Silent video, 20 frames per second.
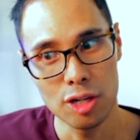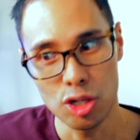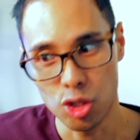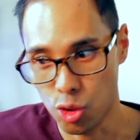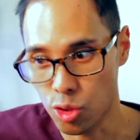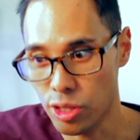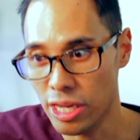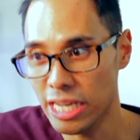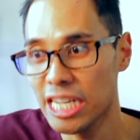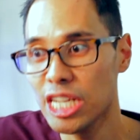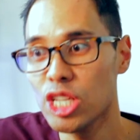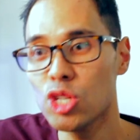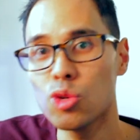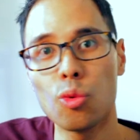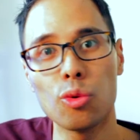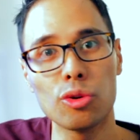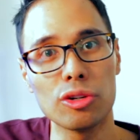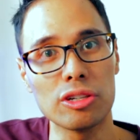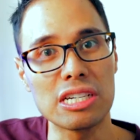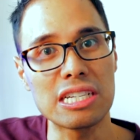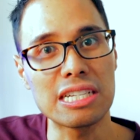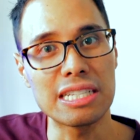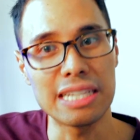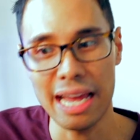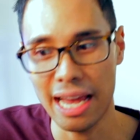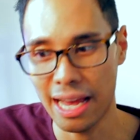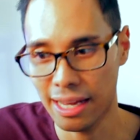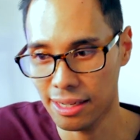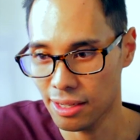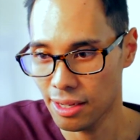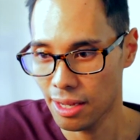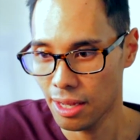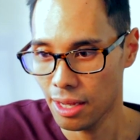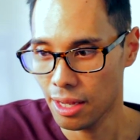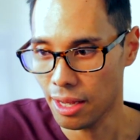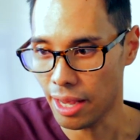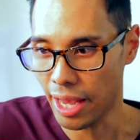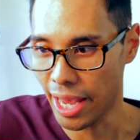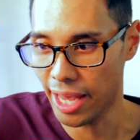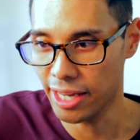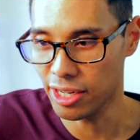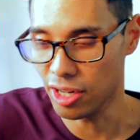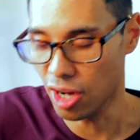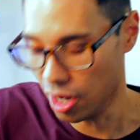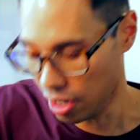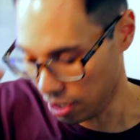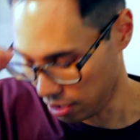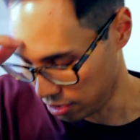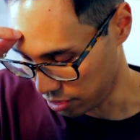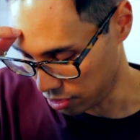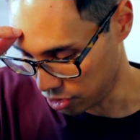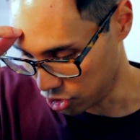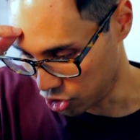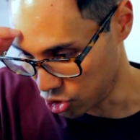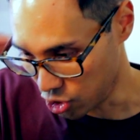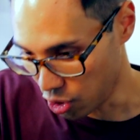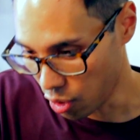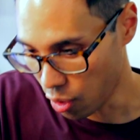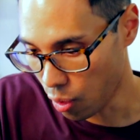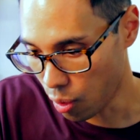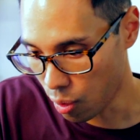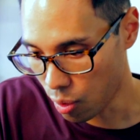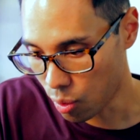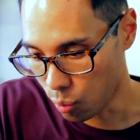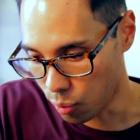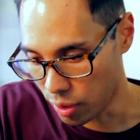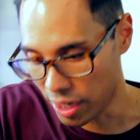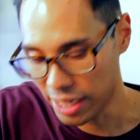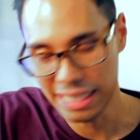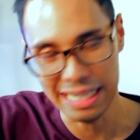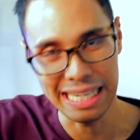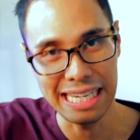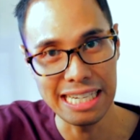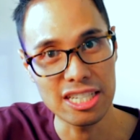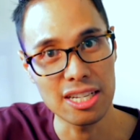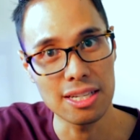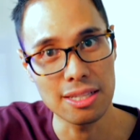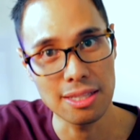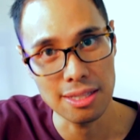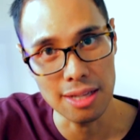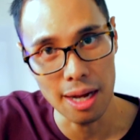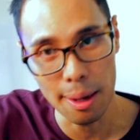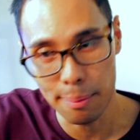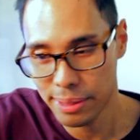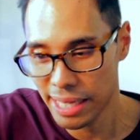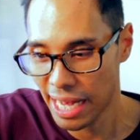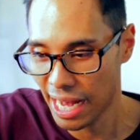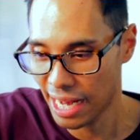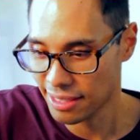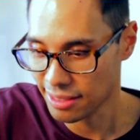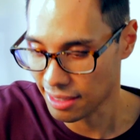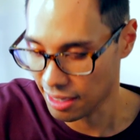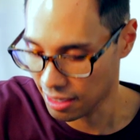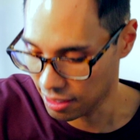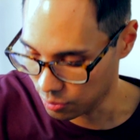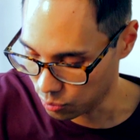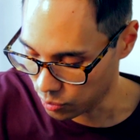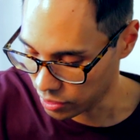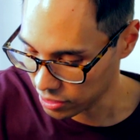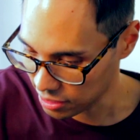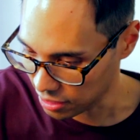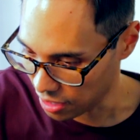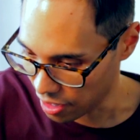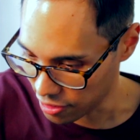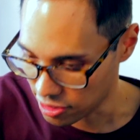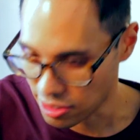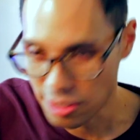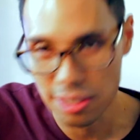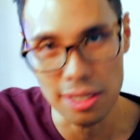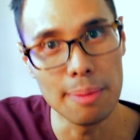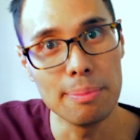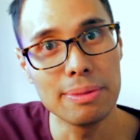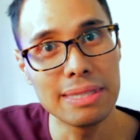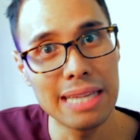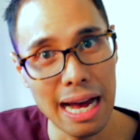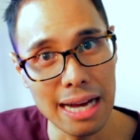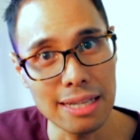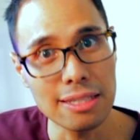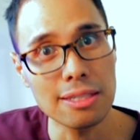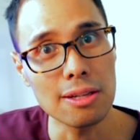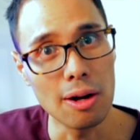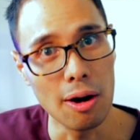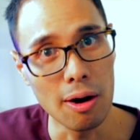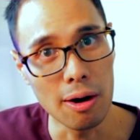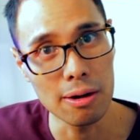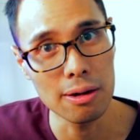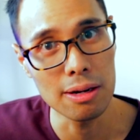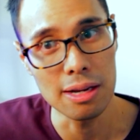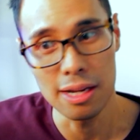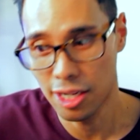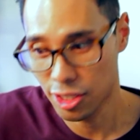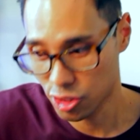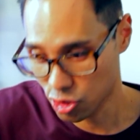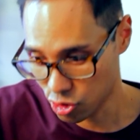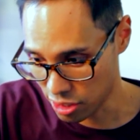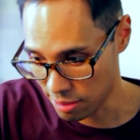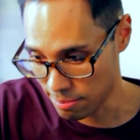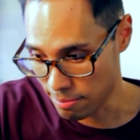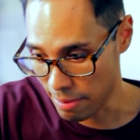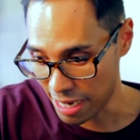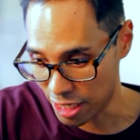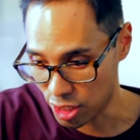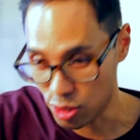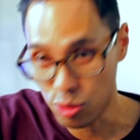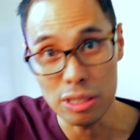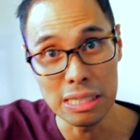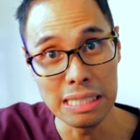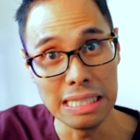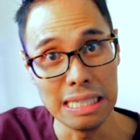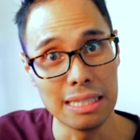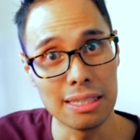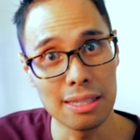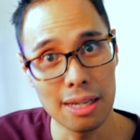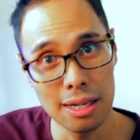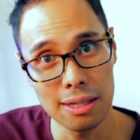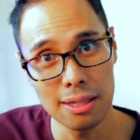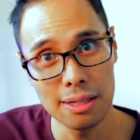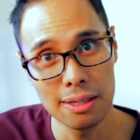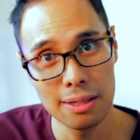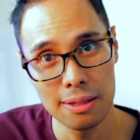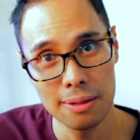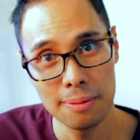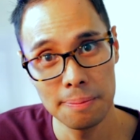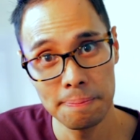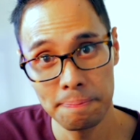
Do they need to understand and know what each subtask and what the other subtasks are to the minute detail?